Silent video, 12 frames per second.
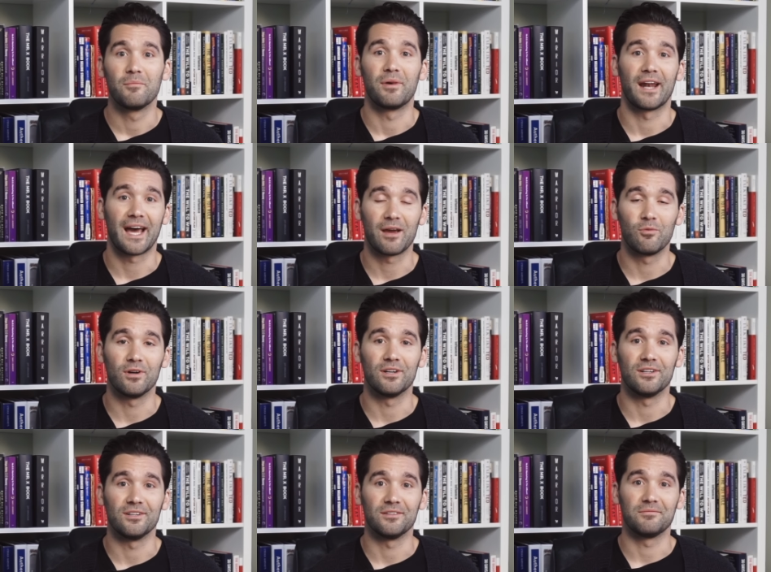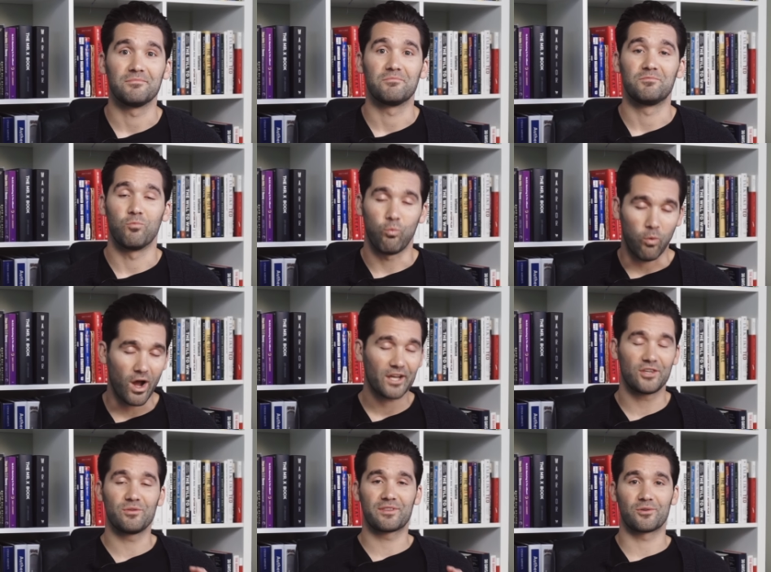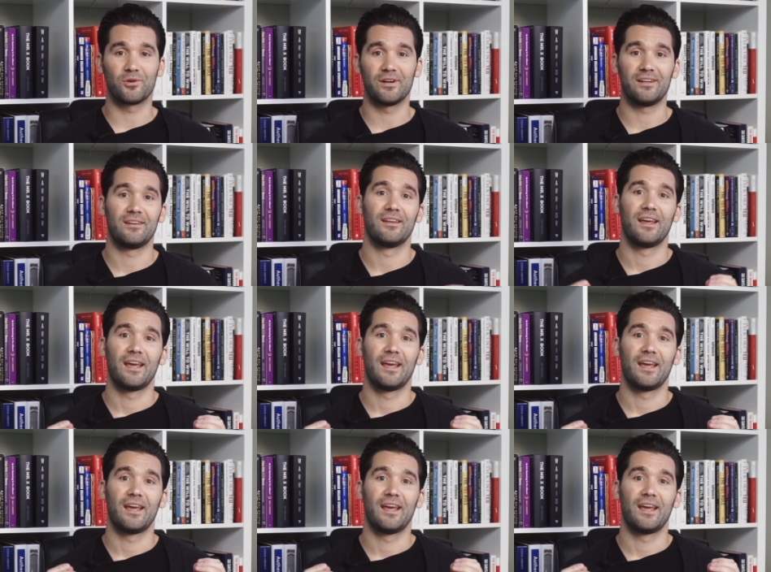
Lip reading: but I will walk you through it